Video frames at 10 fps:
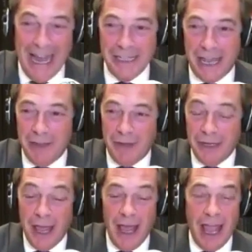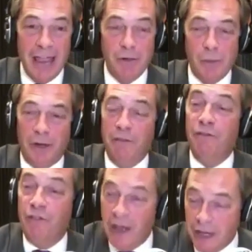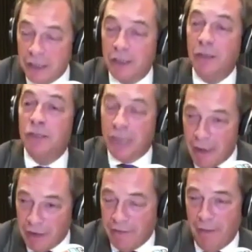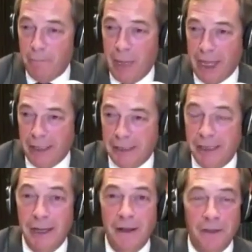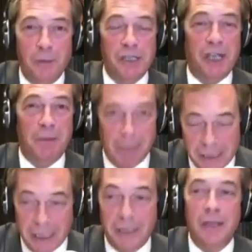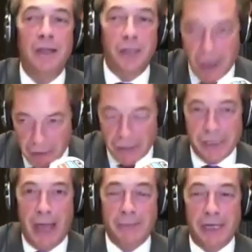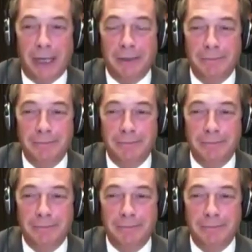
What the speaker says: David, he was one of the first Conservative MPs that was a committed Eurosceptic.